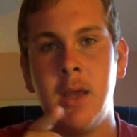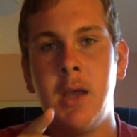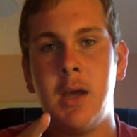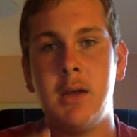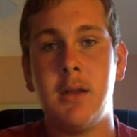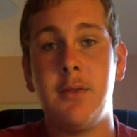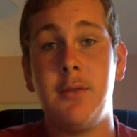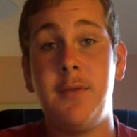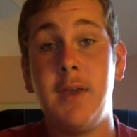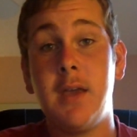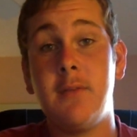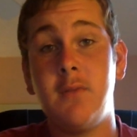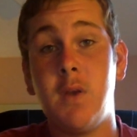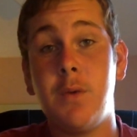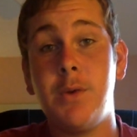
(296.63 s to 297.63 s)
Another thing
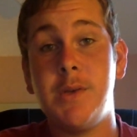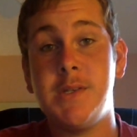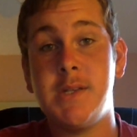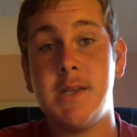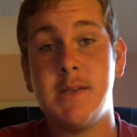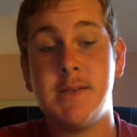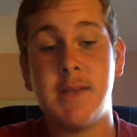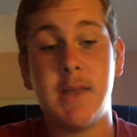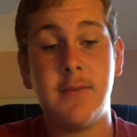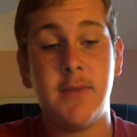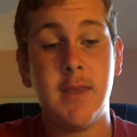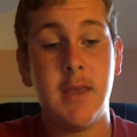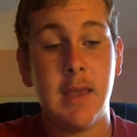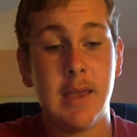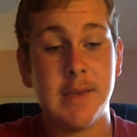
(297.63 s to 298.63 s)
I've noticed is that
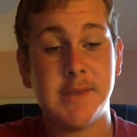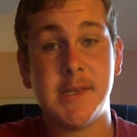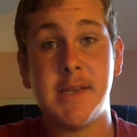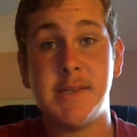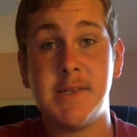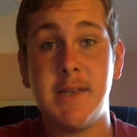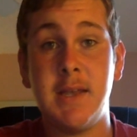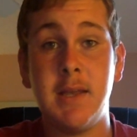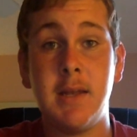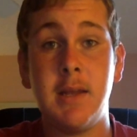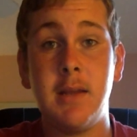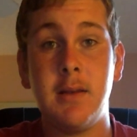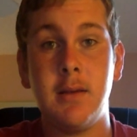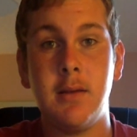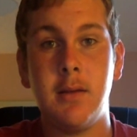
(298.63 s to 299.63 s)
the SSD in
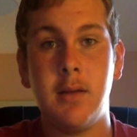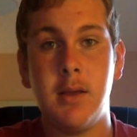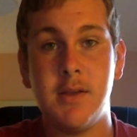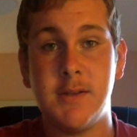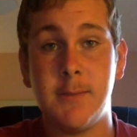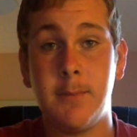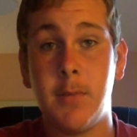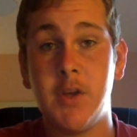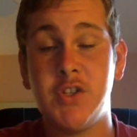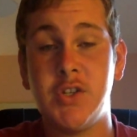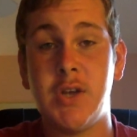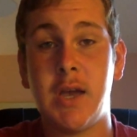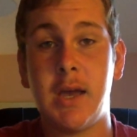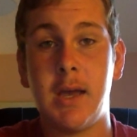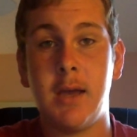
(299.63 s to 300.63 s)
it is a
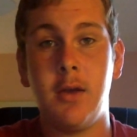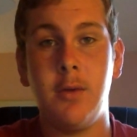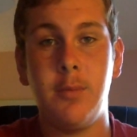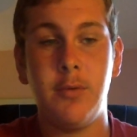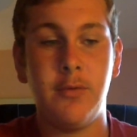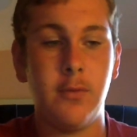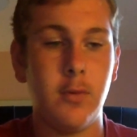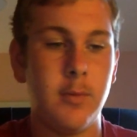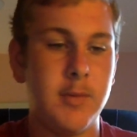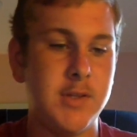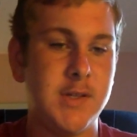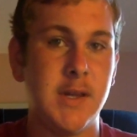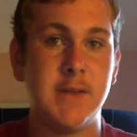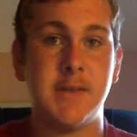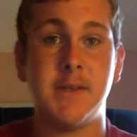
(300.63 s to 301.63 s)
much higher
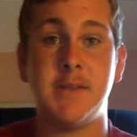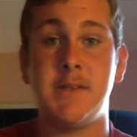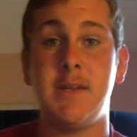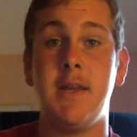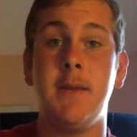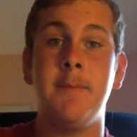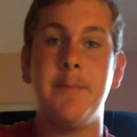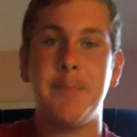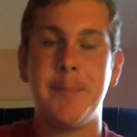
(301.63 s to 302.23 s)
performance SSD.